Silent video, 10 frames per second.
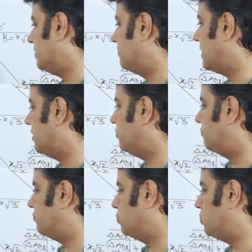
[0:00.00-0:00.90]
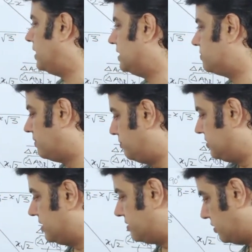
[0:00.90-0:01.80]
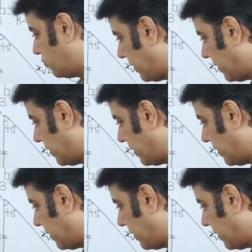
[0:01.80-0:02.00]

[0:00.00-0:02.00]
and the value of 2x will be just